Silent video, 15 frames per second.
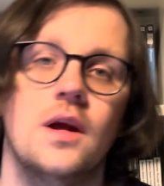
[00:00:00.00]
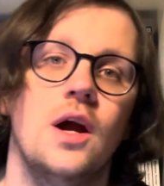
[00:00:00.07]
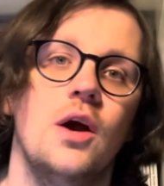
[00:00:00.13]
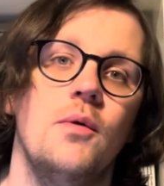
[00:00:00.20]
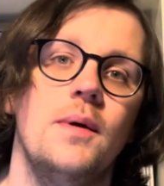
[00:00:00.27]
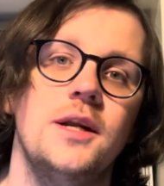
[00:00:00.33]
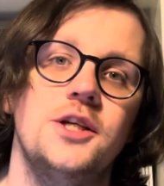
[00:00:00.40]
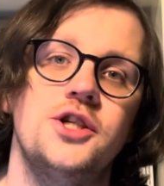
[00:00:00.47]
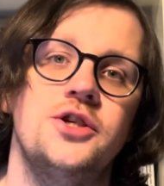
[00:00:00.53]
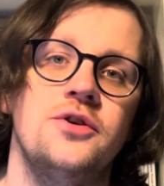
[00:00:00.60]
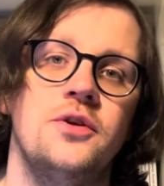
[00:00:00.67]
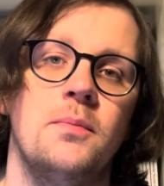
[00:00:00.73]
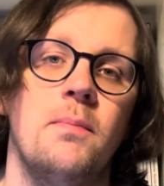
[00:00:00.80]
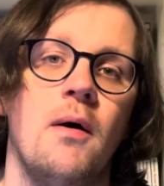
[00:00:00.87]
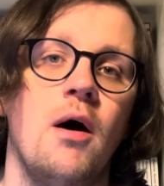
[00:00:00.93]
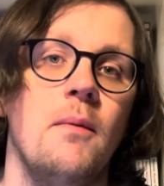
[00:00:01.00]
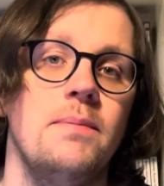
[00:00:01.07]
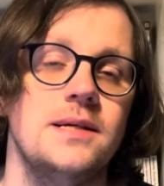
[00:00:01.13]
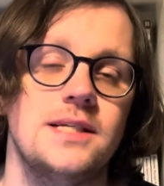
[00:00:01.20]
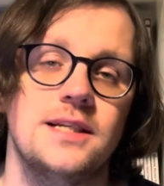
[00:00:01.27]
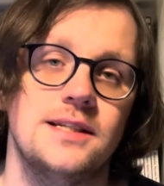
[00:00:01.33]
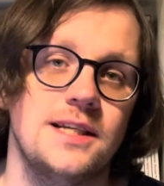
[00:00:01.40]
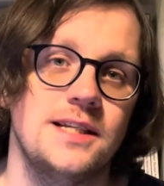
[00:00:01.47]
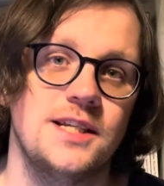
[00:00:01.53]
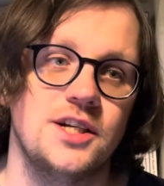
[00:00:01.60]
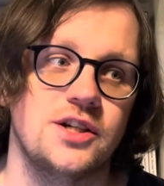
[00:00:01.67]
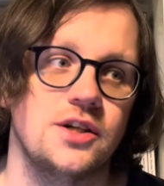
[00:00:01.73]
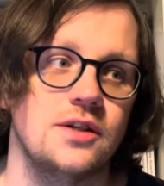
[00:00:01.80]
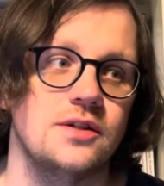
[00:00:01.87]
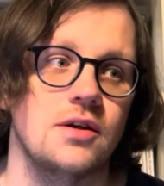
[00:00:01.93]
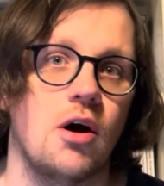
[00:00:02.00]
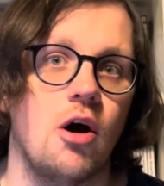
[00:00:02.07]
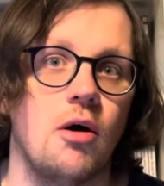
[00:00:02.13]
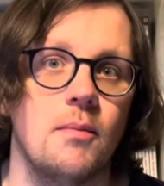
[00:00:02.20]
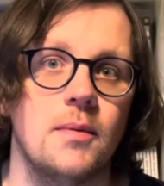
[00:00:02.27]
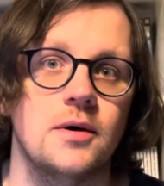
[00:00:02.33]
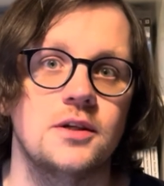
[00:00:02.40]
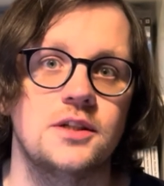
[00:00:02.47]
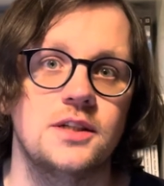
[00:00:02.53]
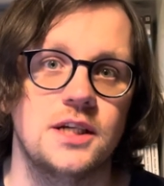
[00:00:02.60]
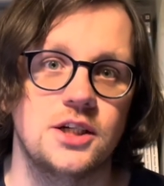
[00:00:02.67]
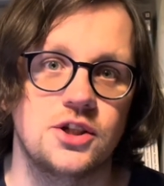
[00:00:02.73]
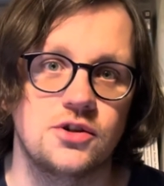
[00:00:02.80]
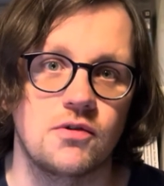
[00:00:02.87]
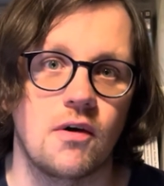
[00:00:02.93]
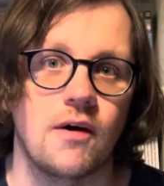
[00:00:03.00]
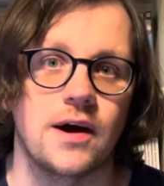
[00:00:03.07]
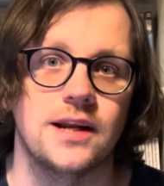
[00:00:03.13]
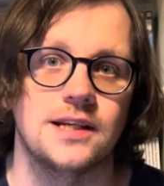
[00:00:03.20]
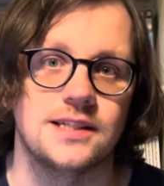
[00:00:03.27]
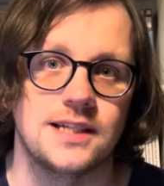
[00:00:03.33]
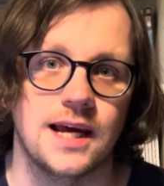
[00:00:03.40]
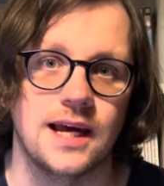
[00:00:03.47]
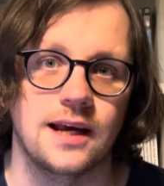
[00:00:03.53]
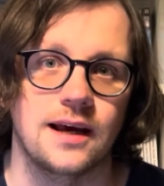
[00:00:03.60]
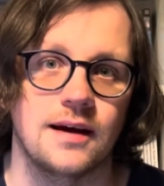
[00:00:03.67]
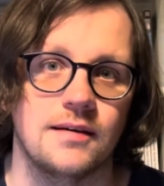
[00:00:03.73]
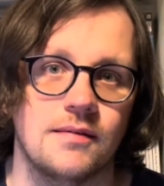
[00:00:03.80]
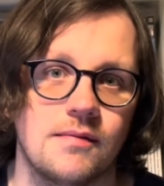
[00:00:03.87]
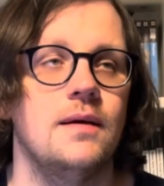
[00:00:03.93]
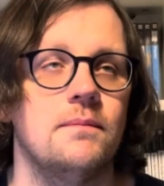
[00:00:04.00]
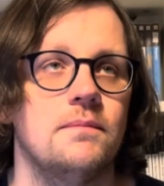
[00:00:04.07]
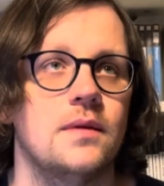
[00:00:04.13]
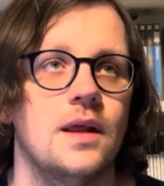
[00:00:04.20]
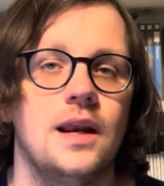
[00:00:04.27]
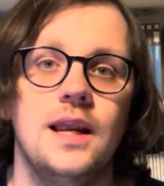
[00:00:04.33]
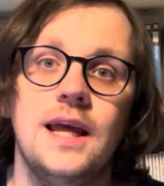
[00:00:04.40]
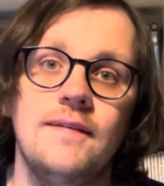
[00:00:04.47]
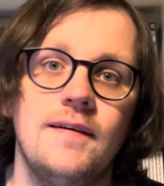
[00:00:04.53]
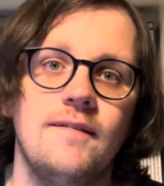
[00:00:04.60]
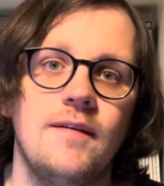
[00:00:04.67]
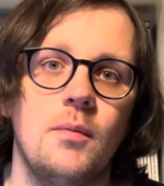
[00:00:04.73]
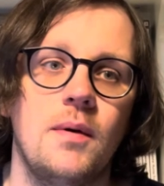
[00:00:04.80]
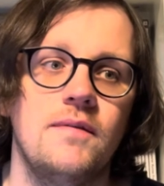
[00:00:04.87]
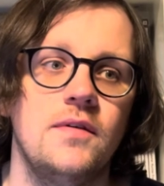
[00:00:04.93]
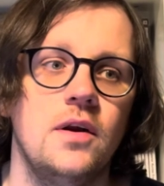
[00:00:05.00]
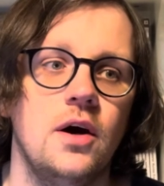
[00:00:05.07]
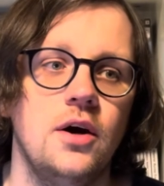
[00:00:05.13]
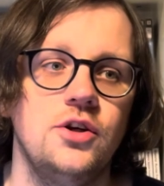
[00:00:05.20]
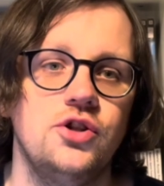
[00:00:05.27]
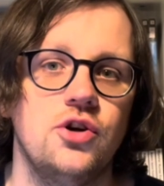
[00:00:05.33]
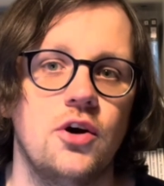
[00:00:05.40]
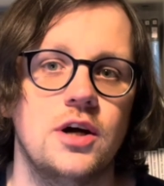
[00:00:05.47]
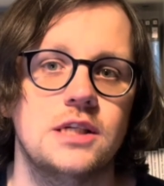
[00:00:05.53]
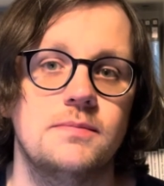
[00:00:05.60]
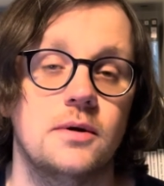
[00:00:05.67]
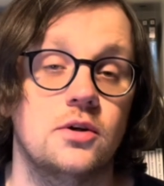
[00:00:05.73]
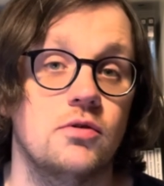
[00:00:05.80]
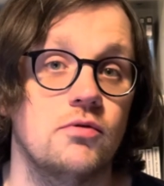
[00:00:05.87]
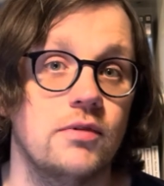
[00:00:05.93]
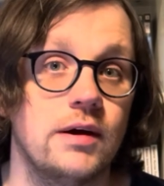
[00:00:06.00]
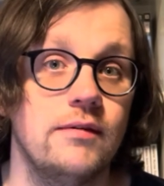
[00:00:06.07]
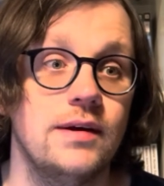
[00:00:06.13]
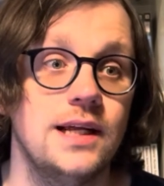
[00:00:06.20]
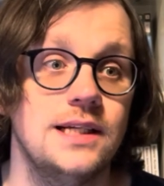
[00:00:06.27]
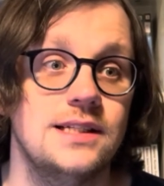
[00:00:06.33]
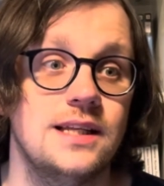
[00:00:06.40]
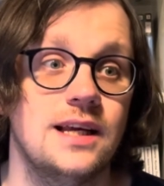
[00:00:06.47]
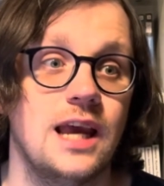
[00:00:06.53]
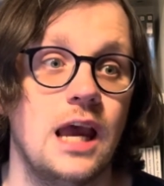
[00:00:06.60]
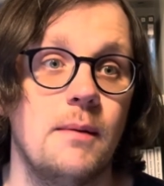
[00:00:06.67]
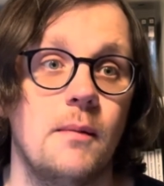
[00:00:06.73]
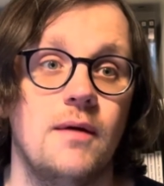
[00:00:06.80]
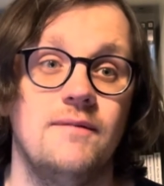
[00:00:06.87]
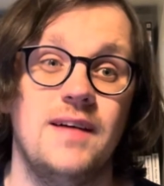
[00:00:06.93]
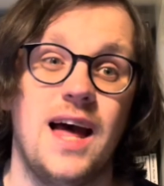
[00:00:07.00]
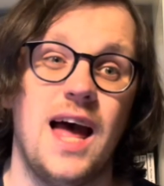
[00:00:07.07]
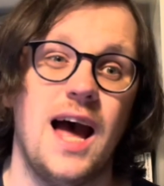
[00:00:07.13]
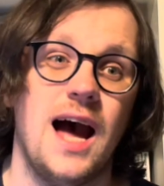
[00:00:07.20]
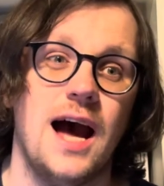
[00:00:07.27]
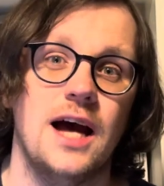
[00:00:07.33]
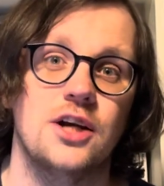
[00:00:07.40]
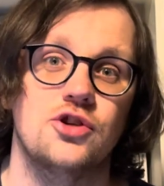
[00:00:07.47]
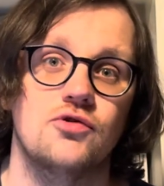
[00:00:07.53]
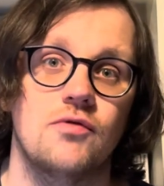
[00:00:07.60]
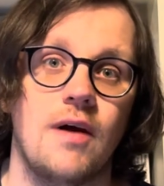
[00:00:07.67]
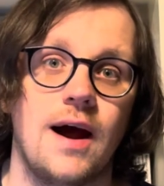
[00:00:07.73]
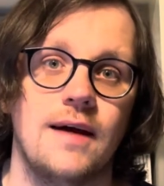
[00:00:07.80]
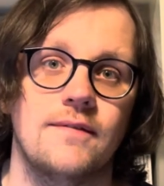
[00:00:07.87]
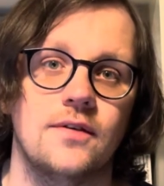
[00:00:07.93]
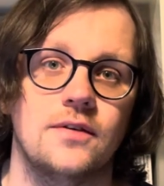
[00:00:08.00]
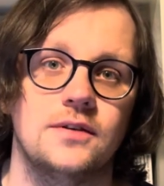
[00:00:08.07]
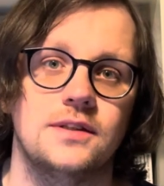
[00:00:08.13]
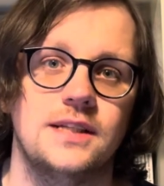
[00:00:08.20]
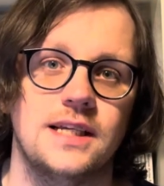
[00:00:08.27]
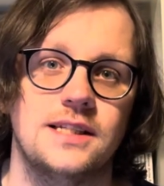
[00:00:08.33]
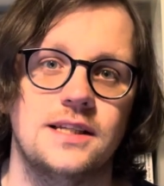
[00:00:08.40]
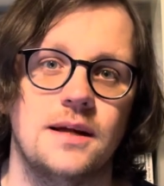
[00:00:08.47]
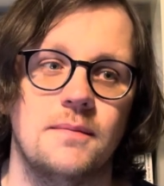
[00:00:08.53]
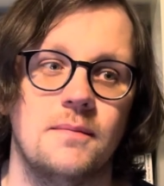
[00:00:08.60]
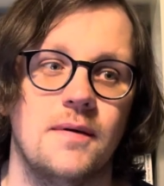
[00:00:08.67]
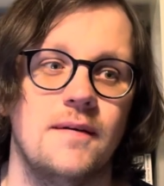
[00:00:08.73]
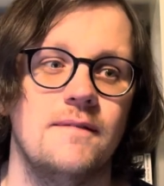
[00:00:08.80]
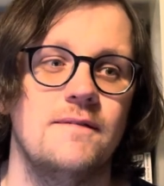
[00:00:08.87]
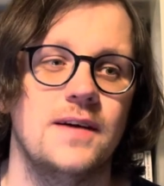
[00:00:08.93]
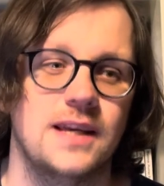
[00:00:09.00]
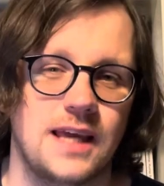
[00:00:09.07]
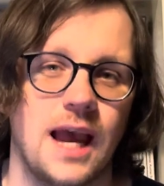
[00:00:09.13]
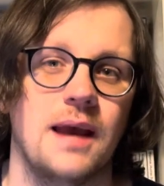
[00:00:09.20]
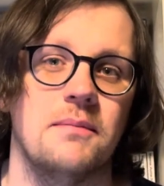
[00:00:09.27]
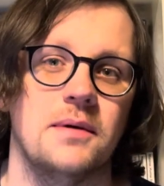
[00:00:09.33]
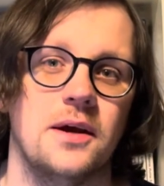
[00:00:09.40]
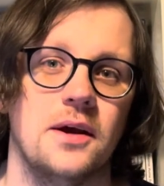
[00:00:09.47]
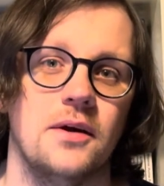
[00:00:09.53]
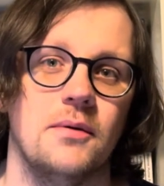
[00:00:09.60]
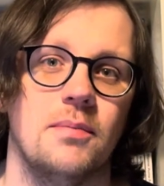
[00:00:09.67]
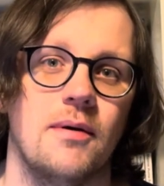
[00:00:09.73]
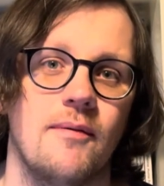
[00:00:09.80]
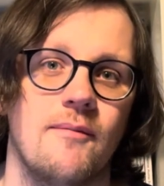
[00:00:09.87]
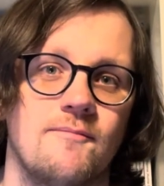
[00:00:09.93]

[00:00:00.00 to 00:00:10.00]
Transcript: which due to poor business decisions almost destroyed Sega, leaving them with no choice but to re-release the game on their arch-rival system, the GameCube.